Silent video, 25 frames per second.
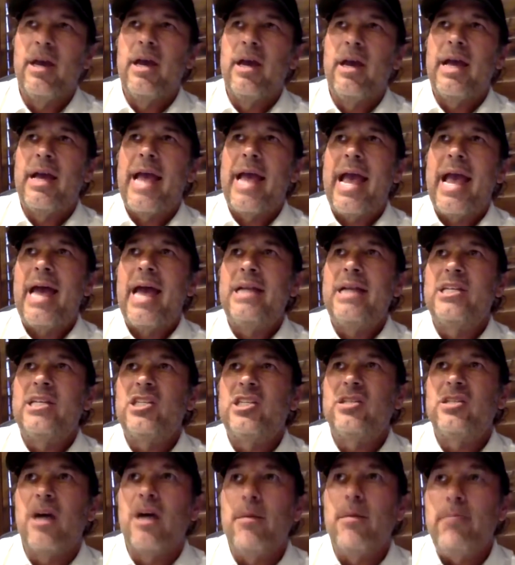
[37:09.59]
And
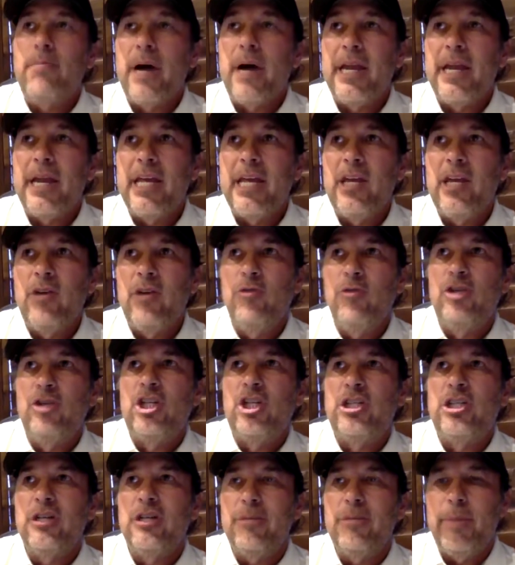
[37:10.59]
somebody who
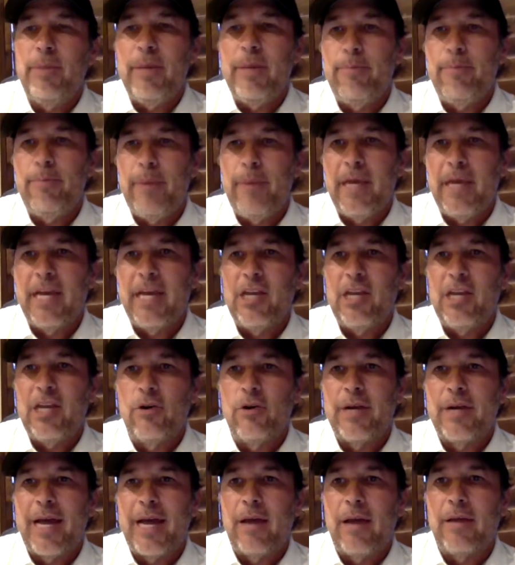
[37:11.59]
should be big in your
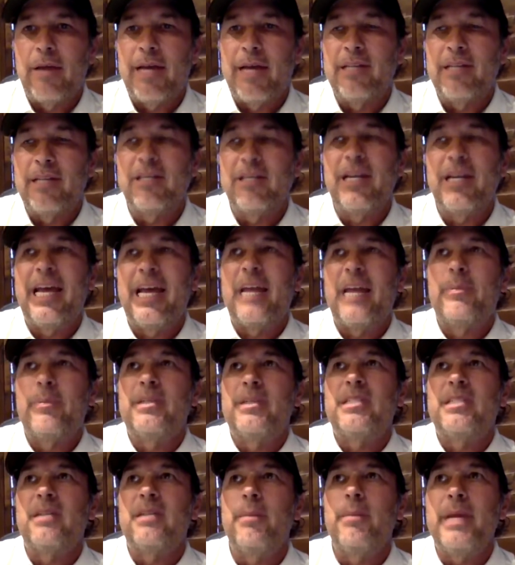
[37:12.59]
downline is going to end up in
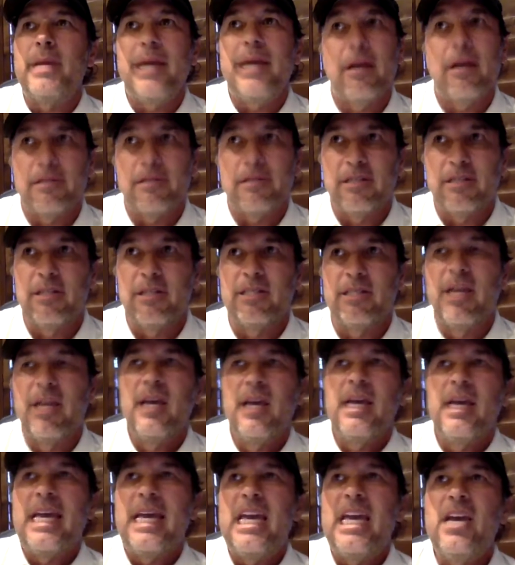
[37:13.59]
somebody else's
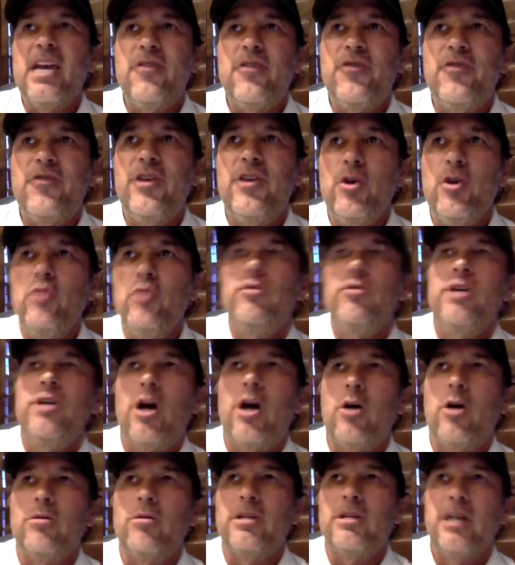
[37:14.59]
if you
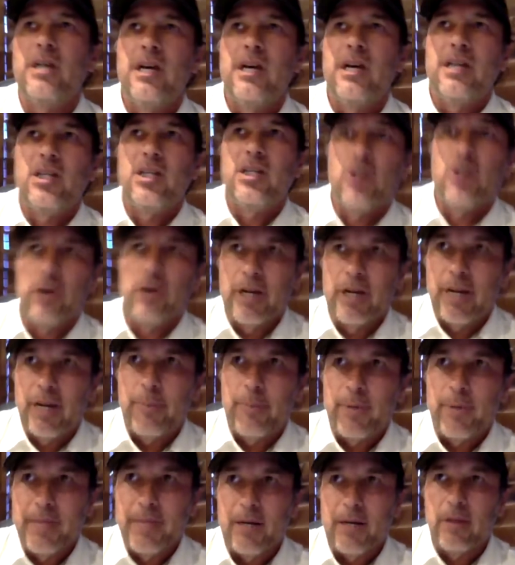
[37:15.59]
don't turn it up a
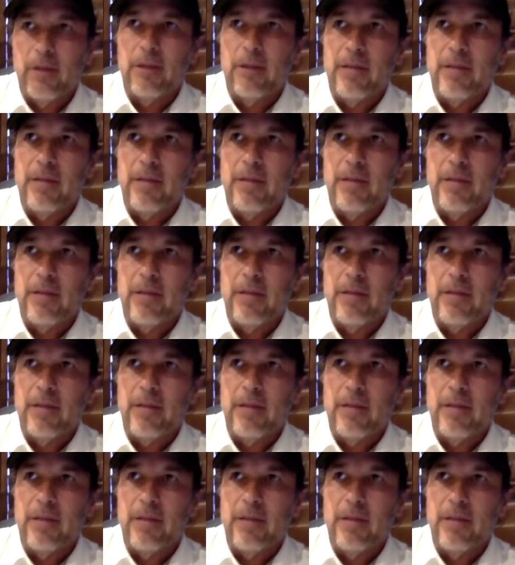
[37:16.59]
little.